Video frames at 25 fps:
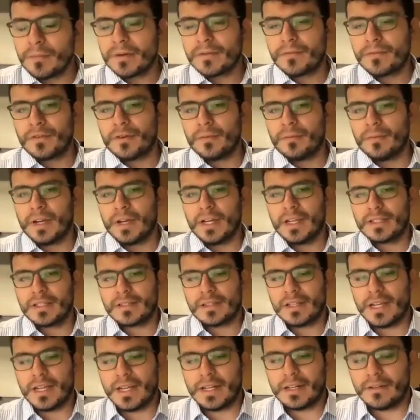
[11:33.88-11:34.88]
from my
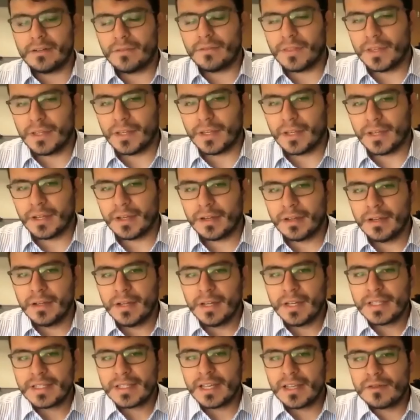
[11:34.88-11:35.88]
slide of the
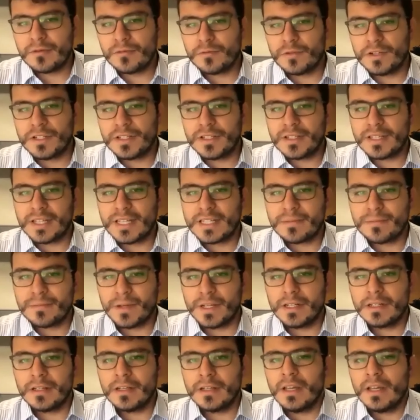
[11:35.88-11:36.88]
seismic risk
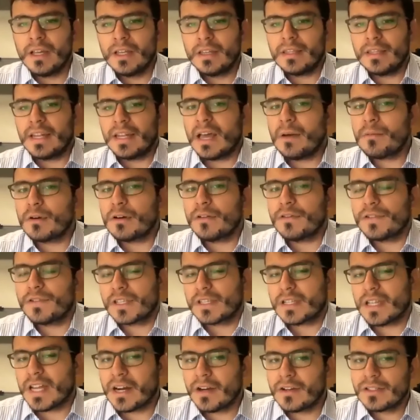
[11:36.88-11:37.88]
assessment, the number of
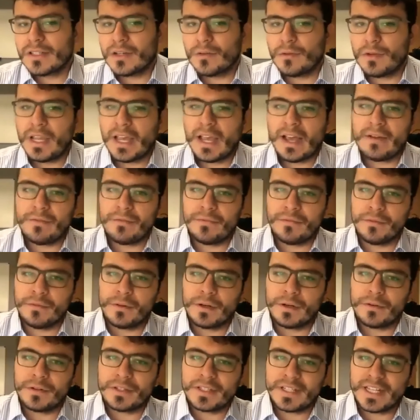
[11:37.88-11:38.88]
scenarios that we have for
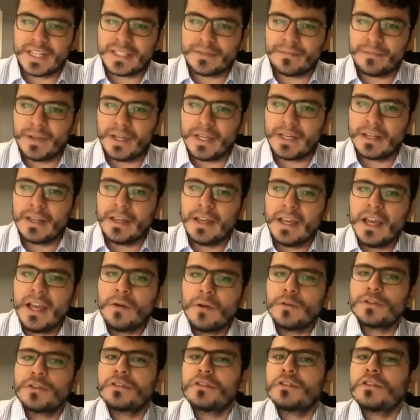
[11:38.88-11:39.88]
our test bed
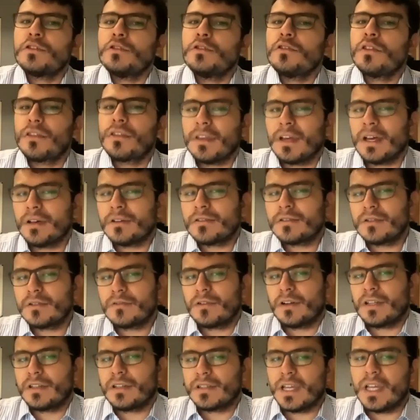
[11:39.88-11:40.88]
was 2,000
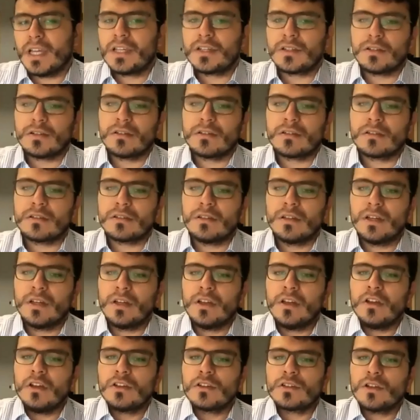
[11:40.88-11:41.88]
realizations.
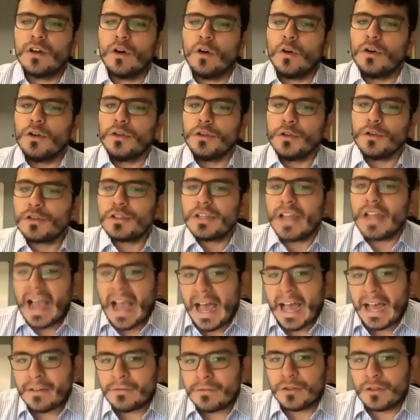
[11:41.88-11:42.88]
So using
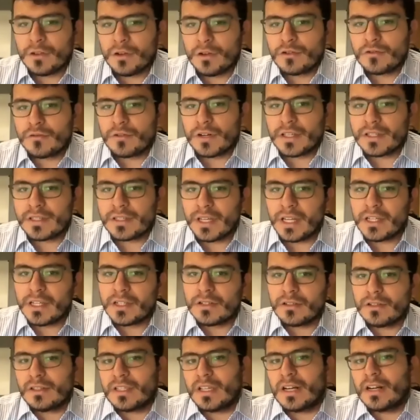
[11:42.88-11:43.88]
half of those
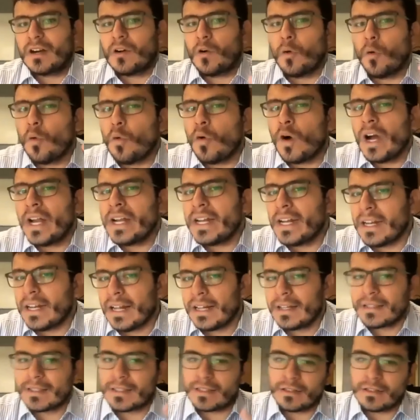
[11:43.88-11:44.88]
realizations that are one
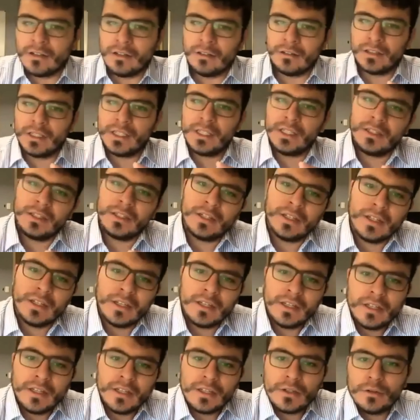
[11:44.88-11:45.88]
analysis only,
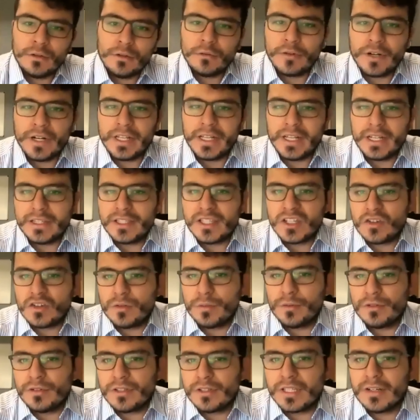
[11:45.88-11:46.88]
you already get
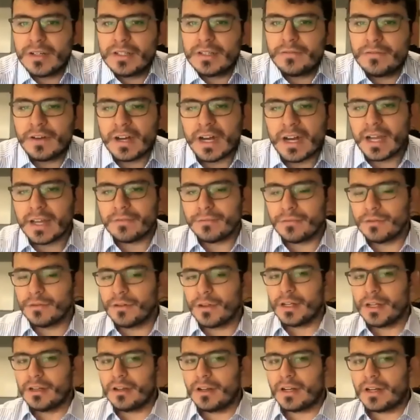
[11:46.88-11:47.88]
0.75 for the
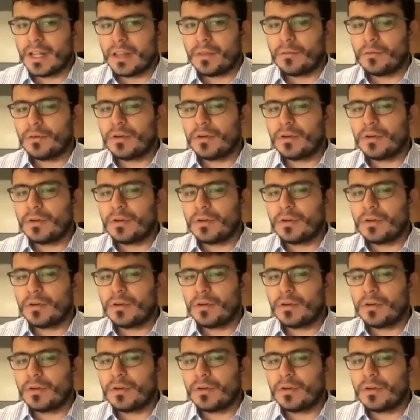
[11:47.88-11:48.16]
neural network.